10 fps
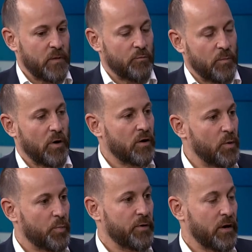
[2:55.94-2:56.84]
remarkable
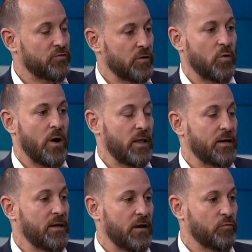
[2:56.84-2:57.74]
production
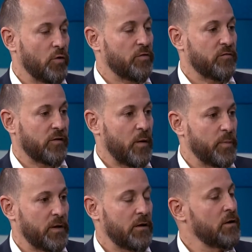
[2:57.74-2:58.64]
quality and growth as a
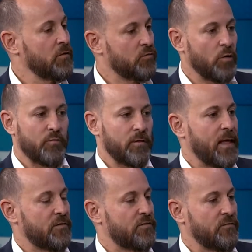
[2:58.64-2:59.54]
company. So over the
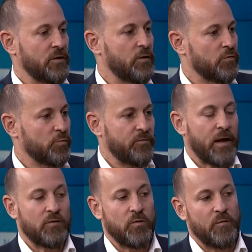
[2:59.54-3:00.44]
last 7 years, we've had
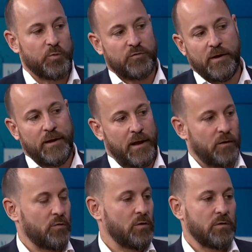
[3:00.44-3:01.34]
a 12%
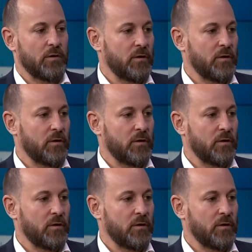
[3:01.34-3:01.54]
annual